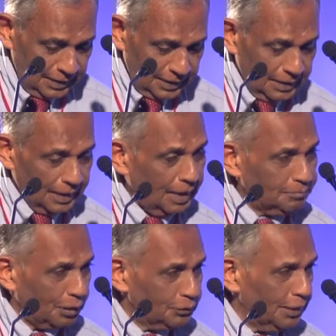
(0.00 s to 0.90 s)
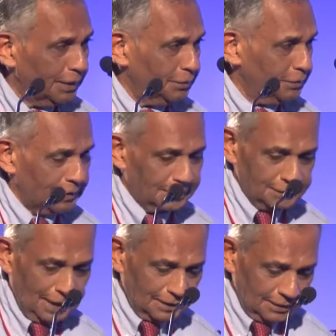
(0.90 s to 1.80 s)
I'm not going into the
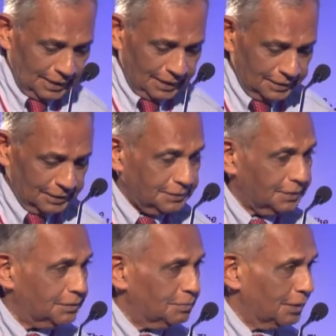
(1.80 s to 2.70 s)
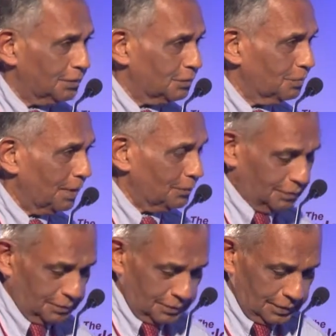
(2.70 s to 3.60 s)
design characteristics because
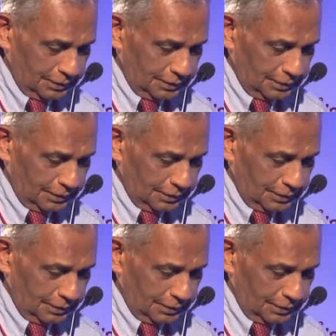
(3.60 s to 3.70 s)
tomorrow